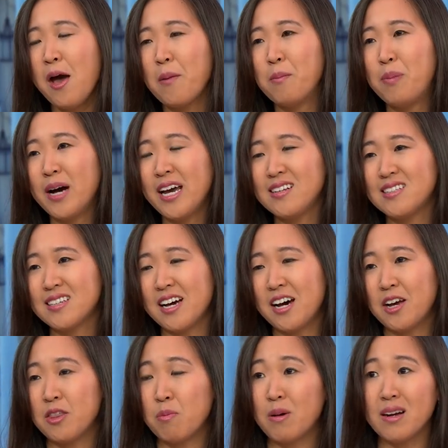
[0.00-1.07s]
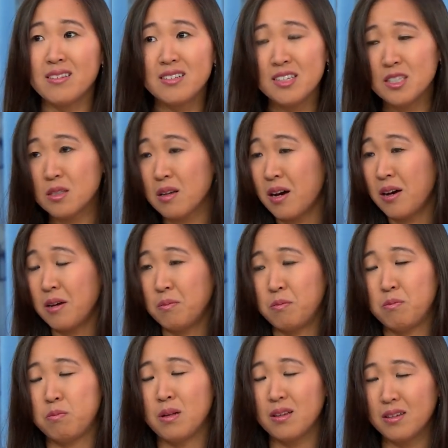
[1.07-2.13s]
But the president's
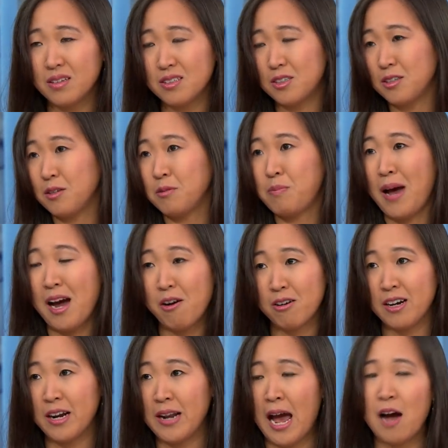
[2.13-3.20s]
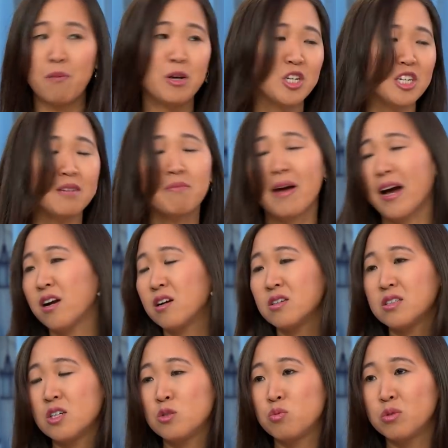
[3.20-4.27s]
political power and how much he matters
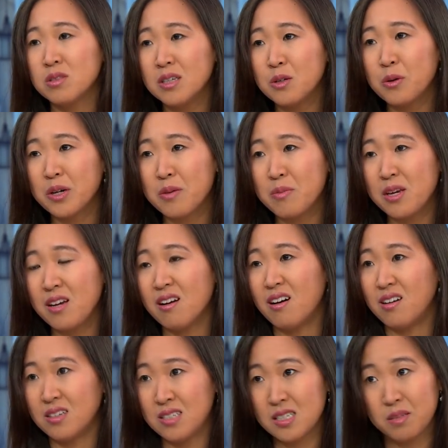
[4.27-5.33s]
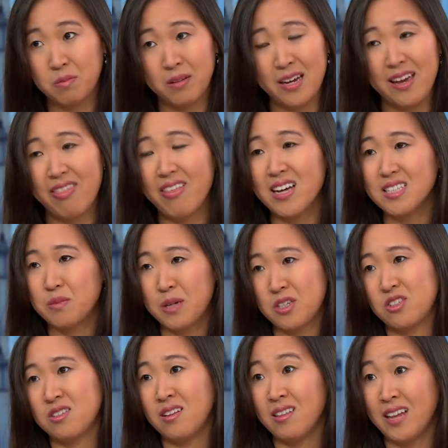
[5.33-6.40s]
is really going to be on display in that
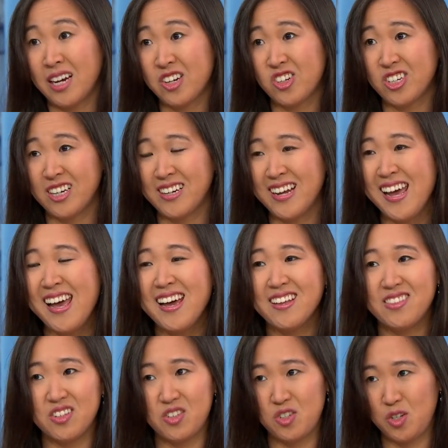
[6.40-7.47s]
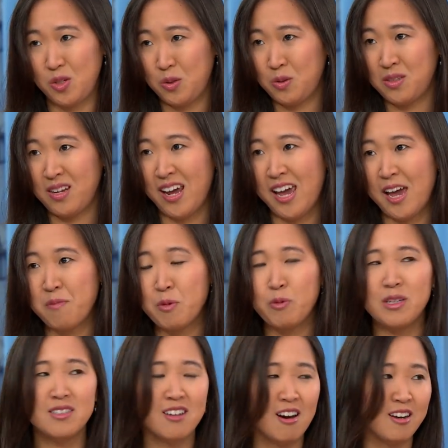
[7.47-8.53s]
special election this Tuesday. I mean,
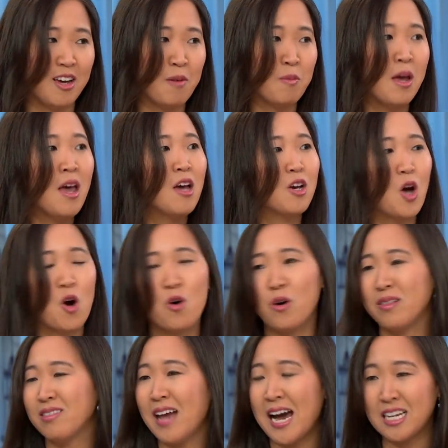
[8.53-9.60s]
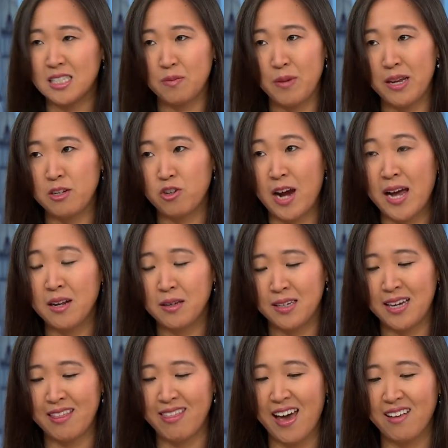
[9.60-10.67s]
we saw him go last minute, try to
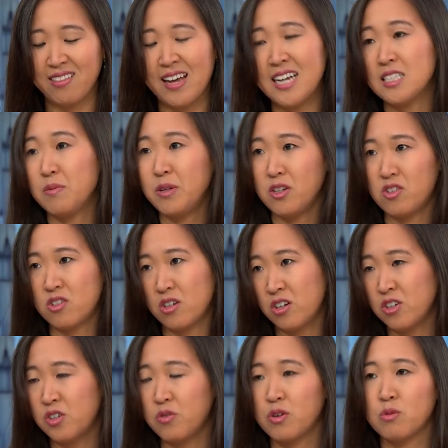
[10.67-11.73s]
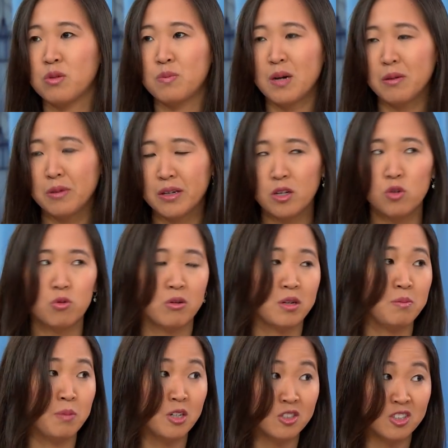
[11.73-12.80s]
get that last minute surge for Republican Troy
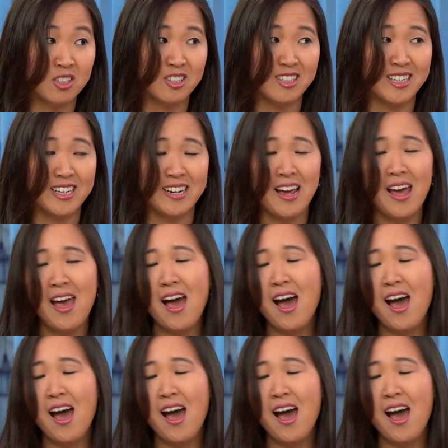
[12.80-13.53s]
Balderson,